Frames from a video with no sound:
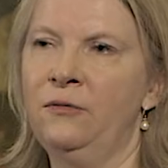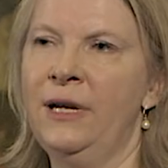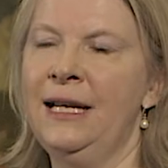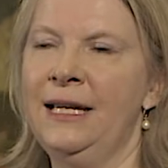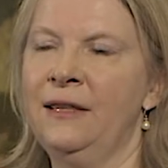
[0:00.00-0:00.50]

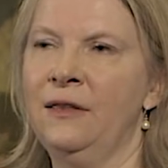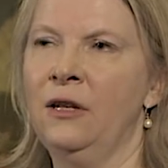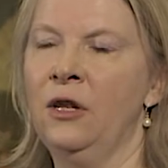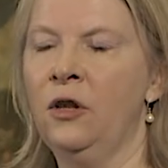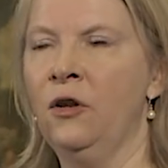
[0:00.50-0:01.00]
really,
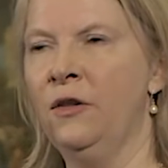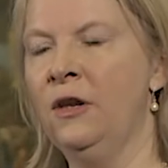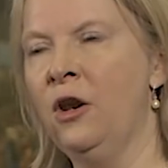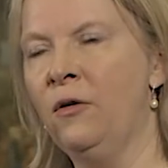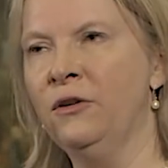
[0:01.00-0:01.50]

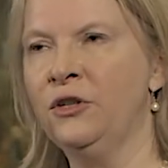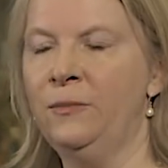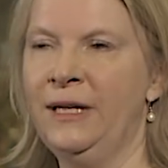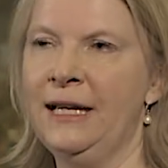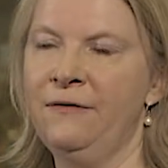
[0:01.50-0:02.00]
the laurel
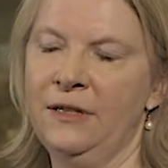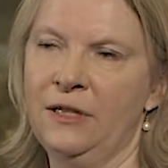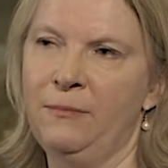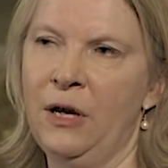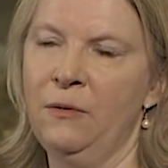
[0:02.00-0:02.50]
should be given
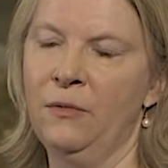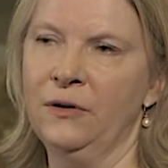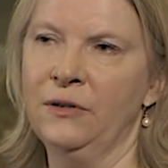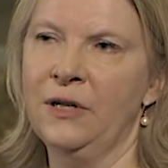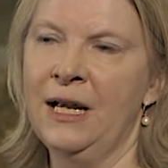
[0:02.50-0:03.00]
to
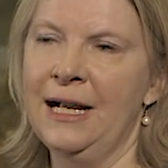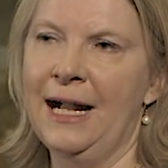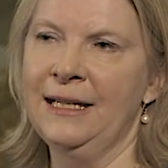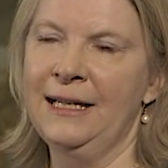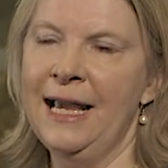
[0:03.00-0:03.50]
Beaumont,
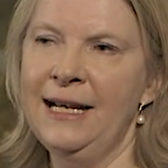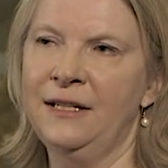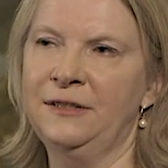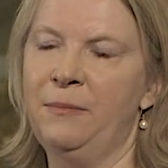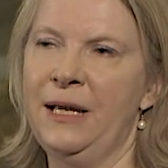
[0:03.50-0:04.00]
and in Haydon's